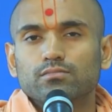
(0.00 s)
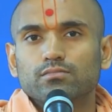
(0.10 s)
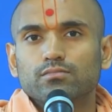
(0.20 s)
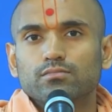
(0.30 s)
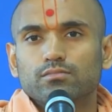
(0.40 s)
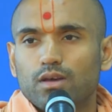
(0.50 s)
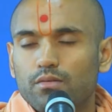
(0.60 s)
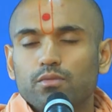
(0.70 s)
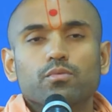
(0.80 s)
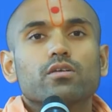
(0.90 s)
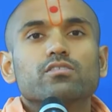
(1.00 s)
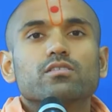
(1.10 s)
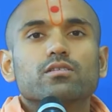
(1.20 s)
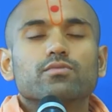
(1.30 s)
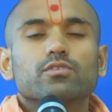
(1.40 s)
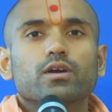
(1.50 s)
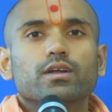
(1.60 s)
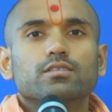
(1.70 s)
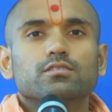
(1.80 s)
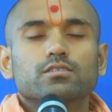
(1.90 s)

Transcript: I'm the President of the United States,